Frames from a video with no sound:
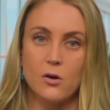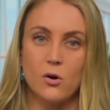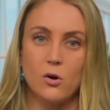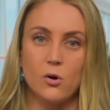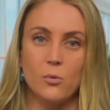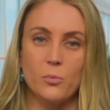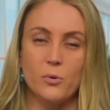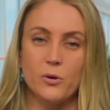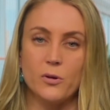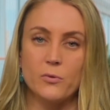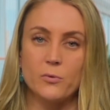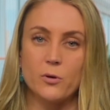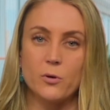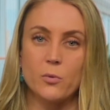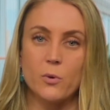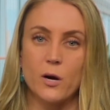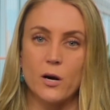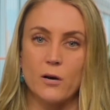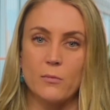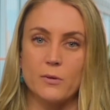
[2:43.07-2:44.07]
opioid
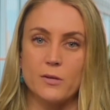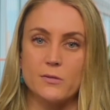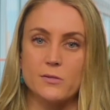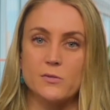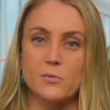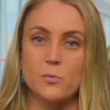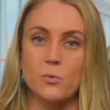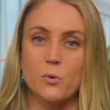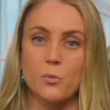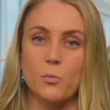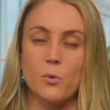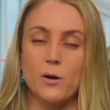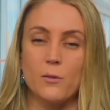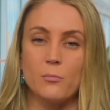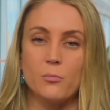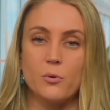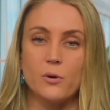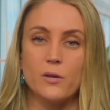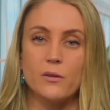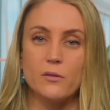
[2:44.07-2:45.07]
requirements were
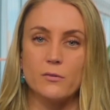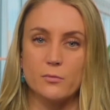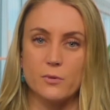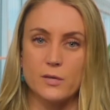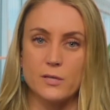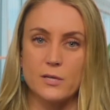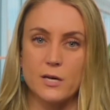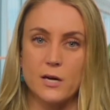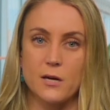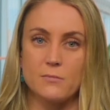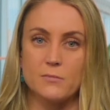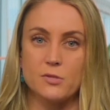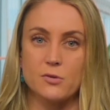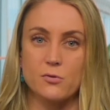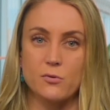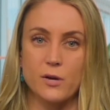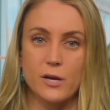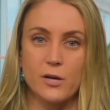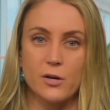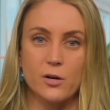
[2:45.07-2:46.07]
1.3 times
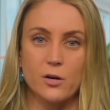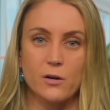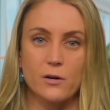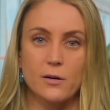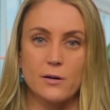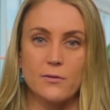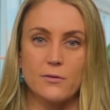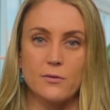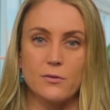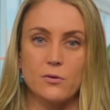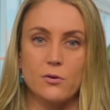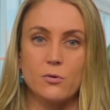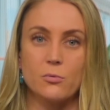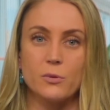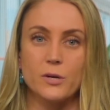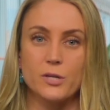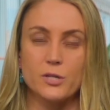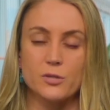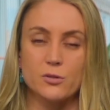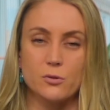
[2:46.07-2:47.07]
greater in the no
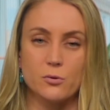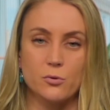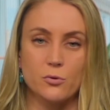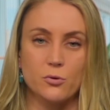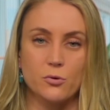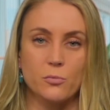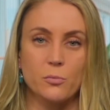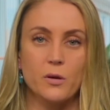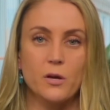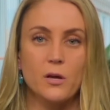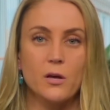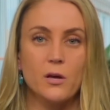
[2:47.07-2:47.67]
regional group